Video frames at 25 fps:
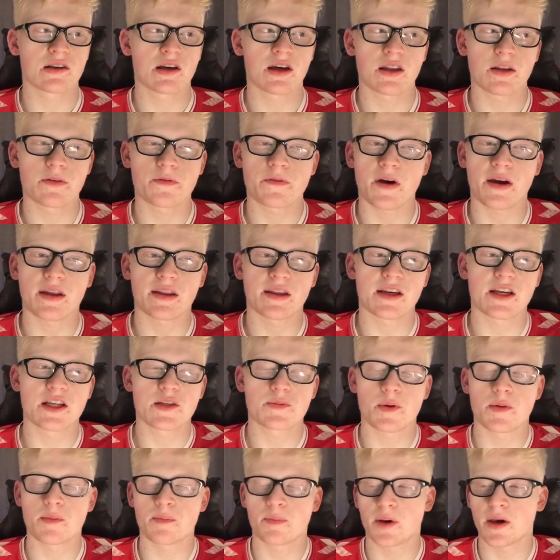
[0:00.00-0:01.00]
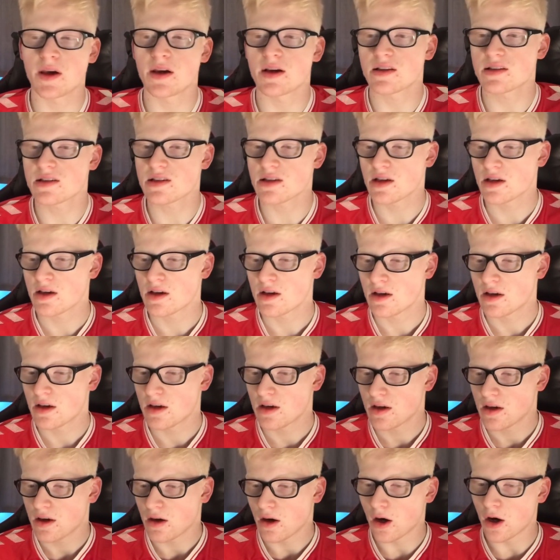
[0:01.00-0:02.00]
And the fact that he's been picked
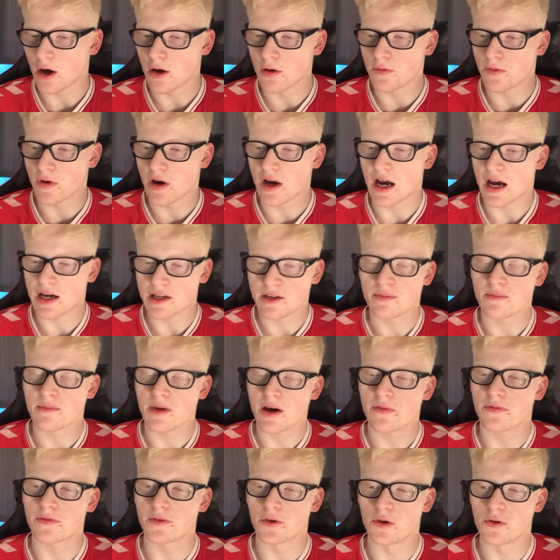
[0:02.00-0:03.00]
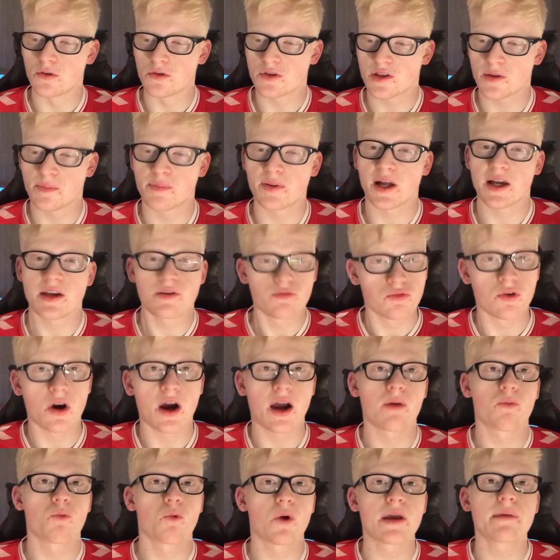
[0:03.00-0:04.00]
over Adam Matthews to play
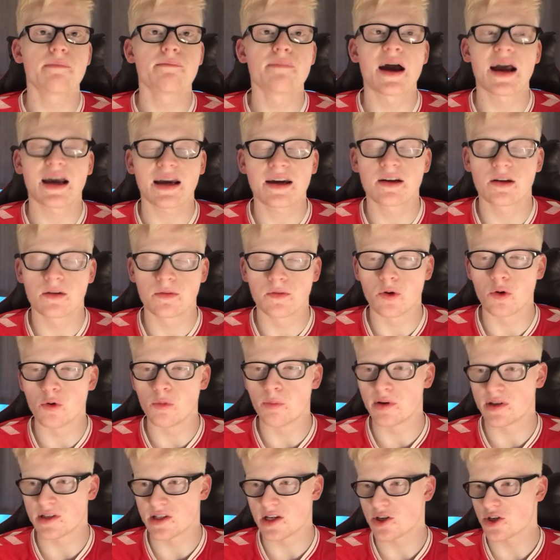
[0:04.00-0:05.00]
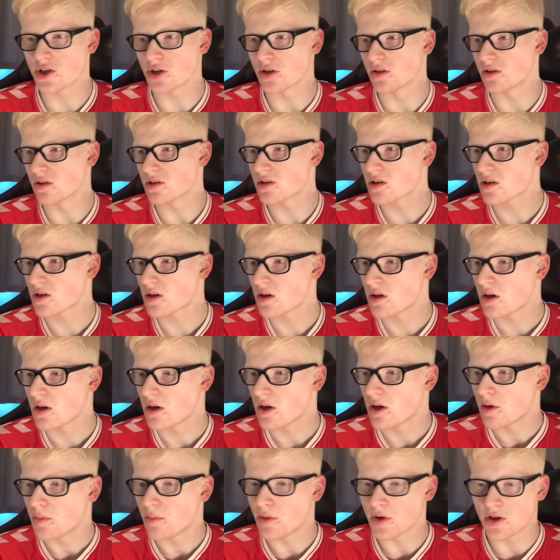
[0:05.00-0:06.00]
right wing back of all positions,
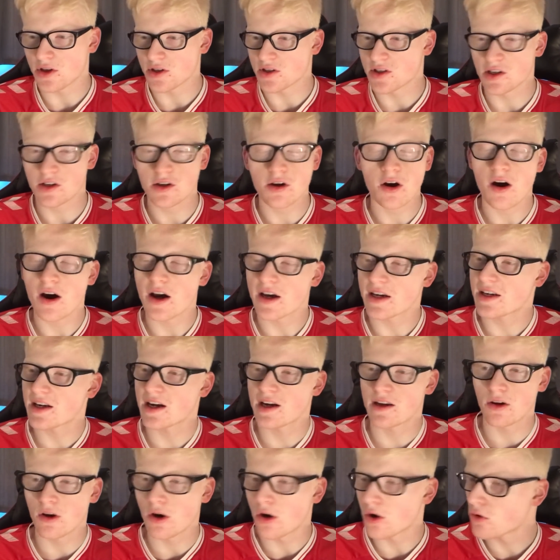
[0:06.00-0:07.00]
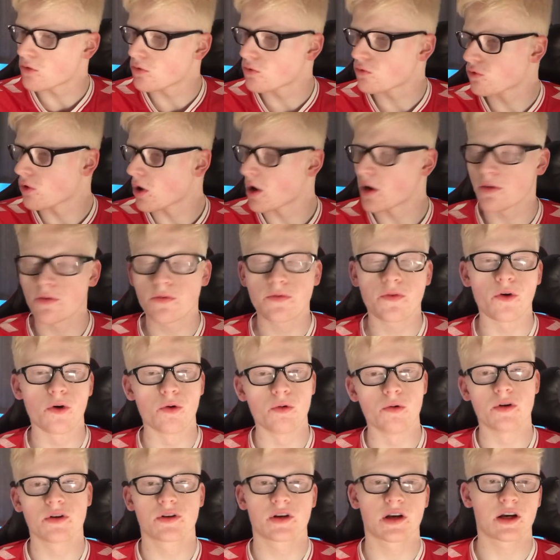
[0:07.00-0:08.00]
because the guy cannot run
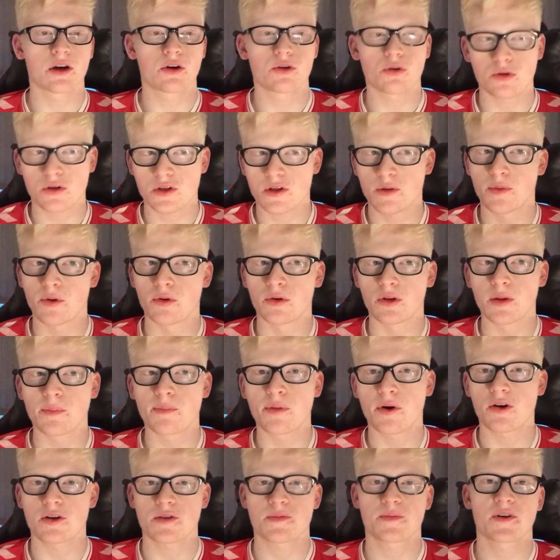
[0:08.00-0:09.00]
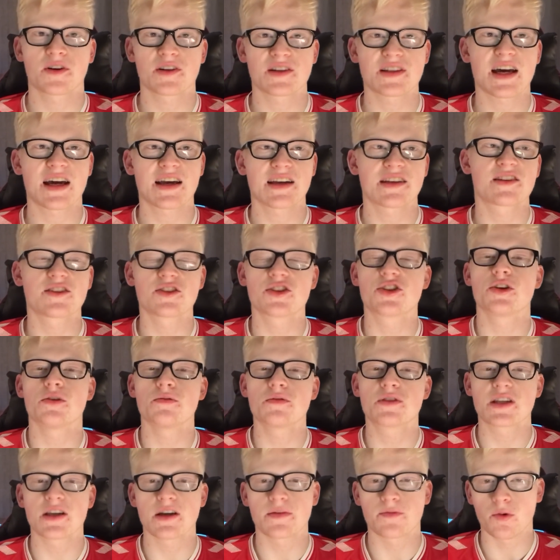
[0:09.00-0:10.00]
forward and cross the ball in the box, because that is the
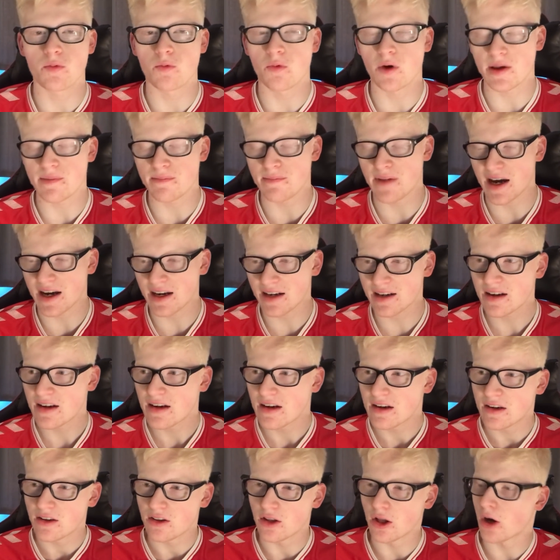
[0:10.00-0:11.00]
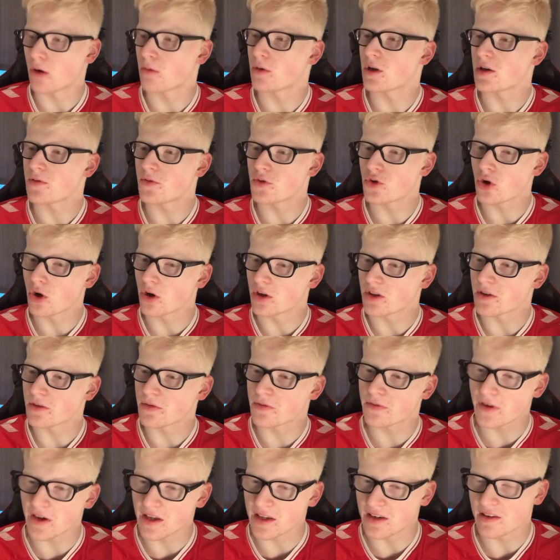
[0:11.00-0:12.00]
duty of a wing back. Not only have you got to
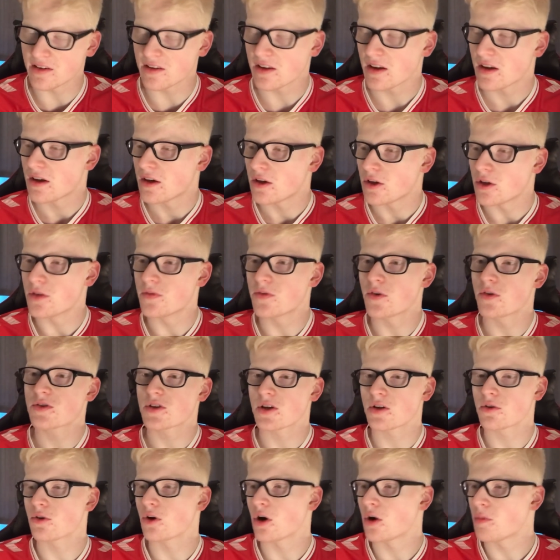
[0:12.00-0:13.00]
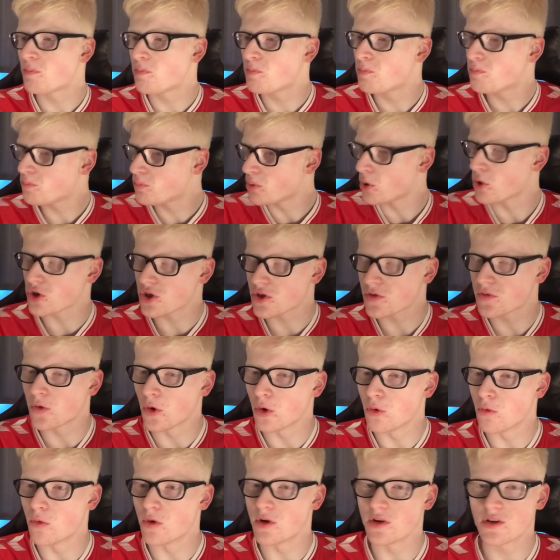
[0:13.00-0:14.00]
defend, you've also got to push
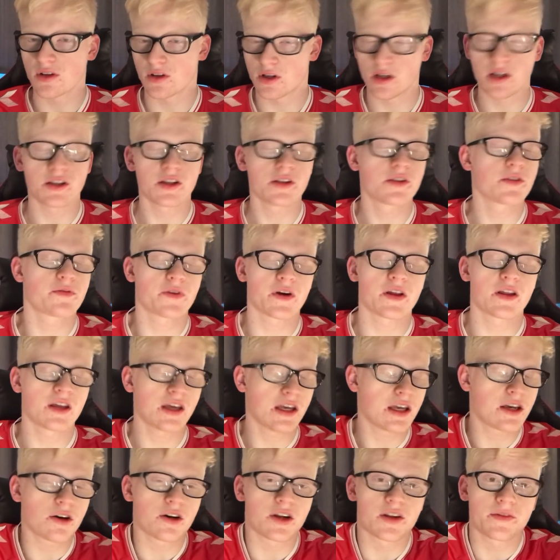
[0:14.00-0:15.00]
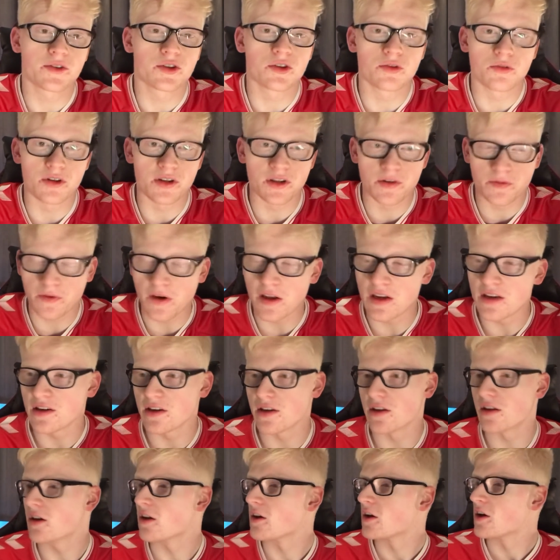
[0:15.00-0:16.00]
forward. Like he can't even do the
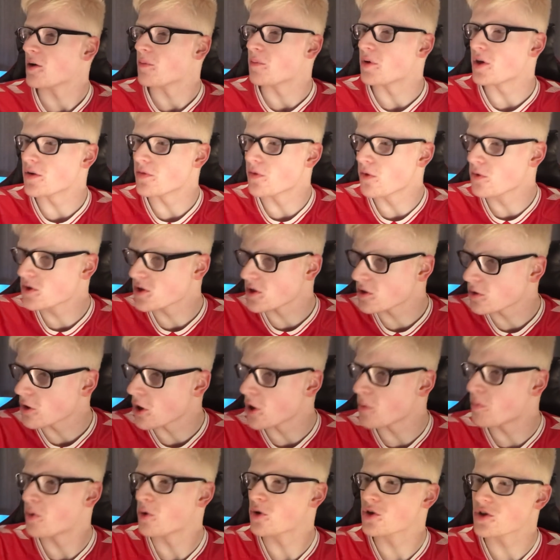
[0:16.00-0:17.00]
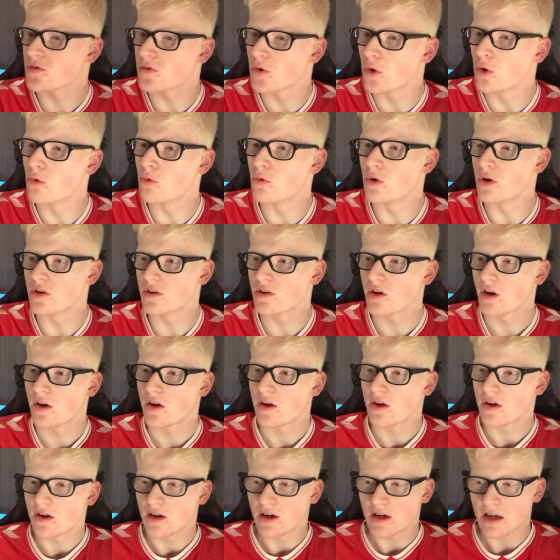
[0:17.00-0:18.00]
defending, but you've also got to push forward
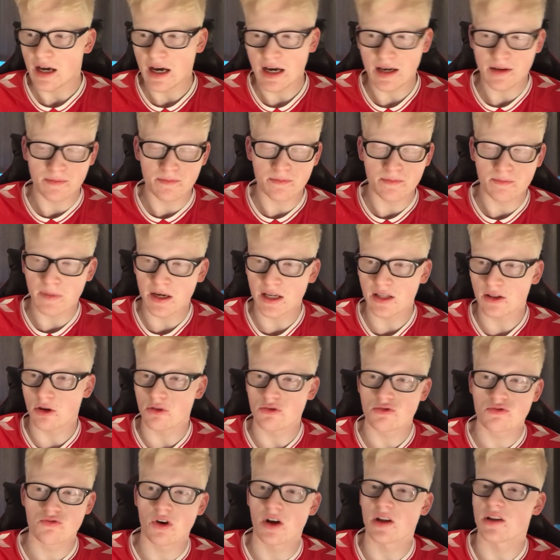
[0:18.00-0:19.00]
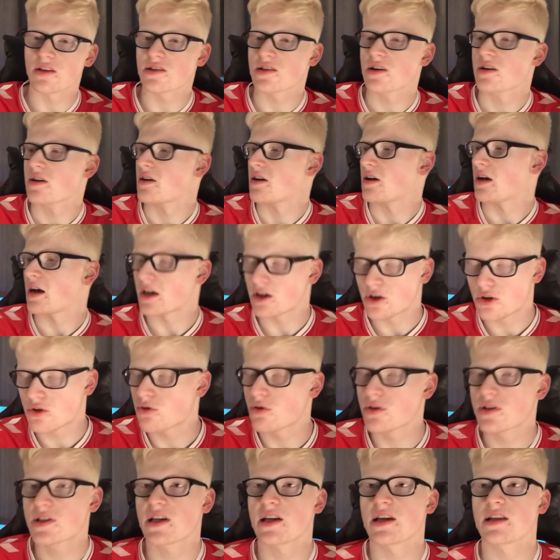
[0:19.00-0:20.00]
and make those runs and
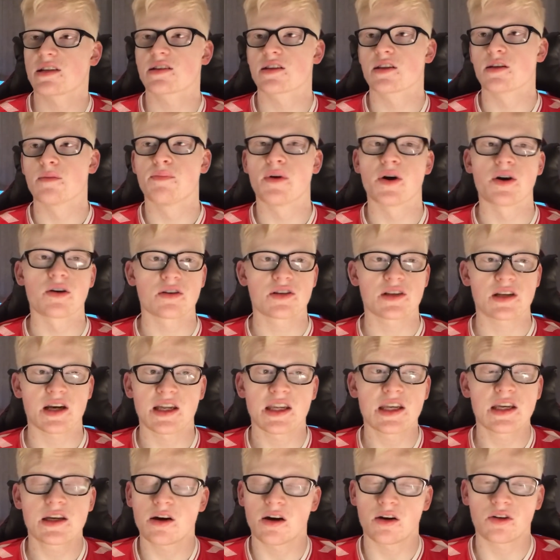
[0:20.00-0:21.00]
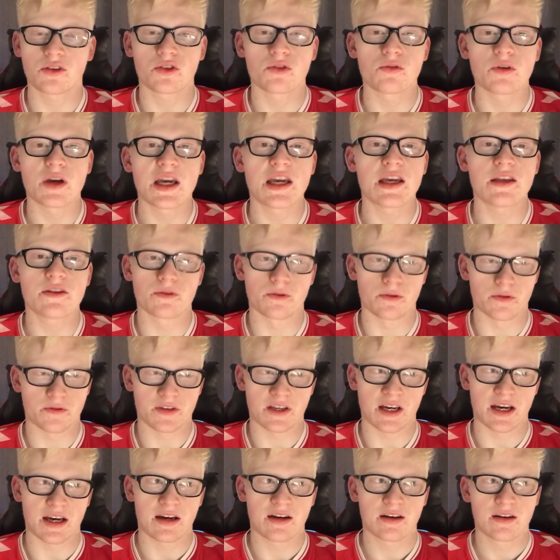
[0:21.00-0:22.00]
cross it into the box, and he can't do either of
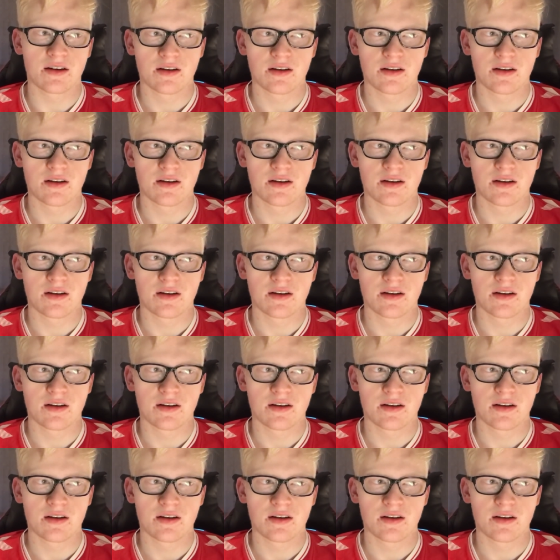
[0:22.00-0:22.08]
that.